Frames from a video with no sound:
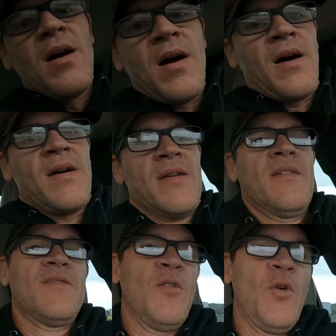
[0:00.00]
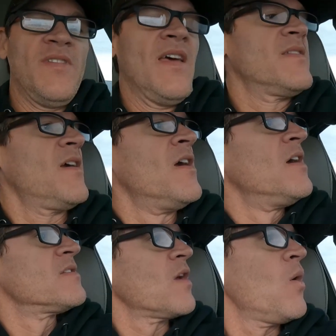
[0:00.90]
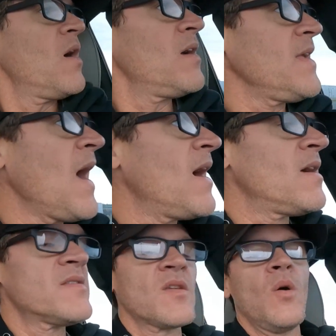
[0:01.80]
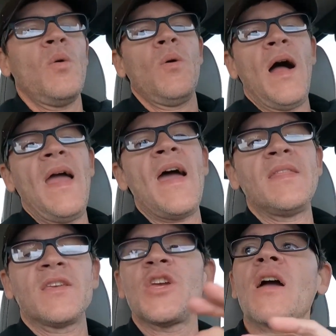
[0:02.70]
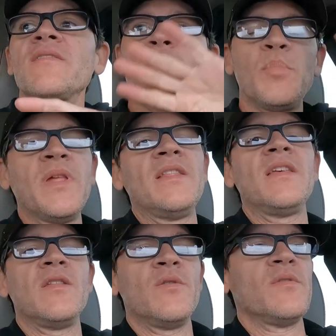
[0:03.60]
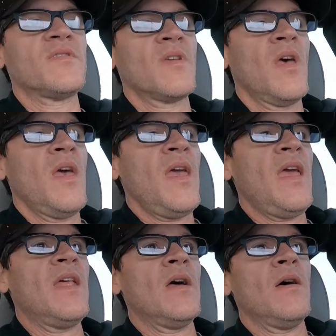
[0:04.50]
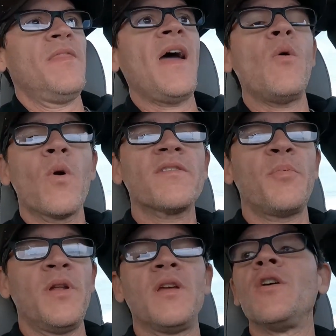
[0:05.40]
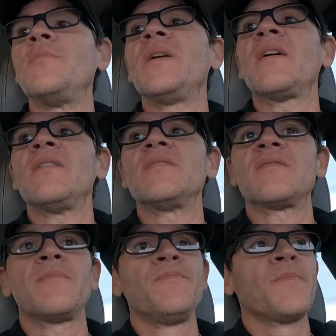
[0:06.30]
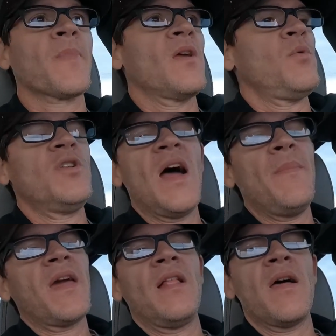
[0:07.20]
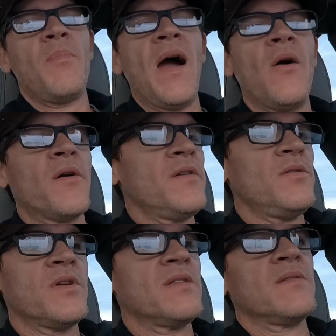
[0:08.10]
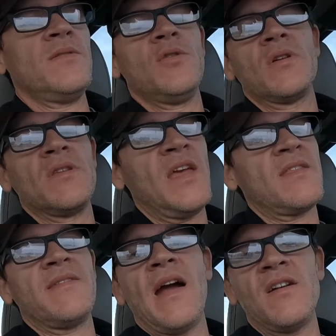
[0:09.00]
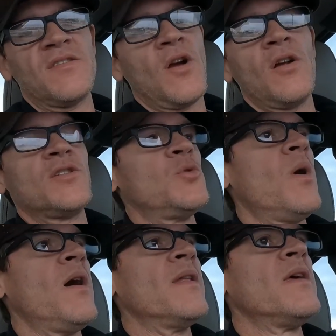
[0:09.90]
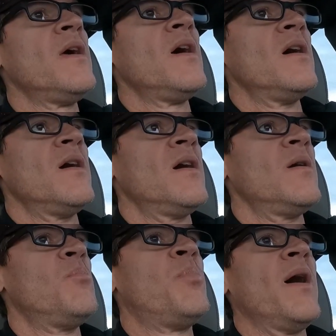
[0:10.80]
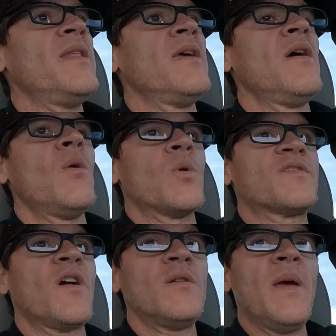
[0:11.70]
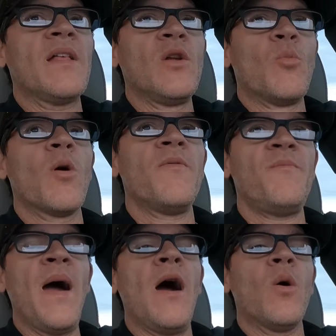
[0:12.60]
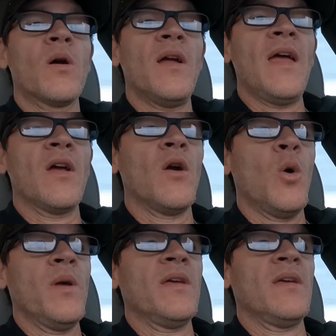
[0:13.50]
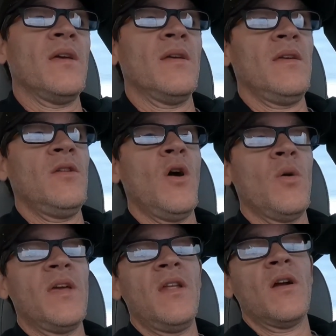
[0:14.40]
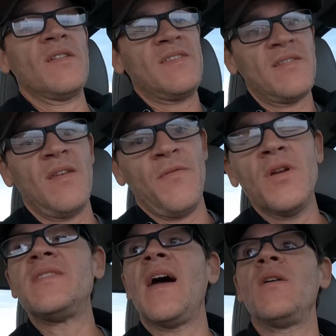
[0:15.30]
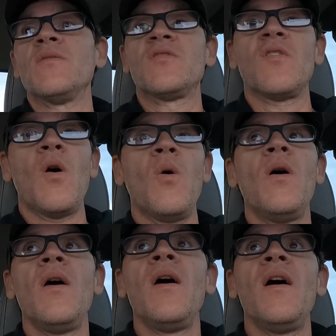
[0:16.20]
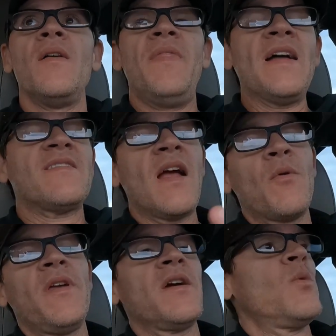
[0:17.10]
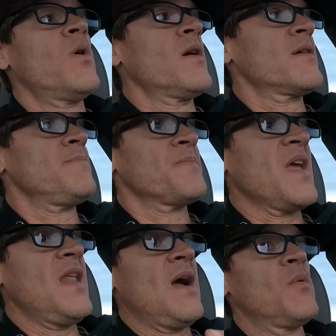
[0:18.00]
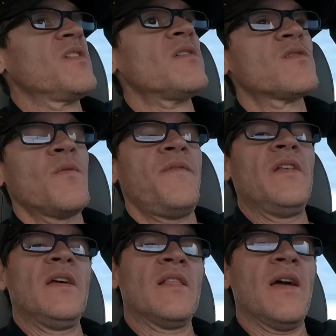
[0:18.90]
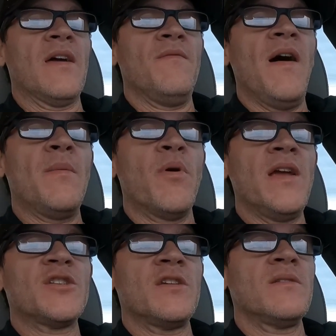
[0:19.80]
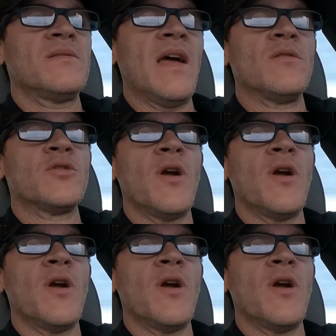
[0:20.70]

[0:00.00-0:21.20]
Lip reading: Oh, it's so noisy out there. So yeah, so I had the shocks completely loose, and that works pretty good, because when you're not making a lot of power, you can hit the tires as hard as you want. But we're starting to make a little more power and going, you know, getting our 60 foot down. So that's not really going to work. And I was also feeling like a vibration down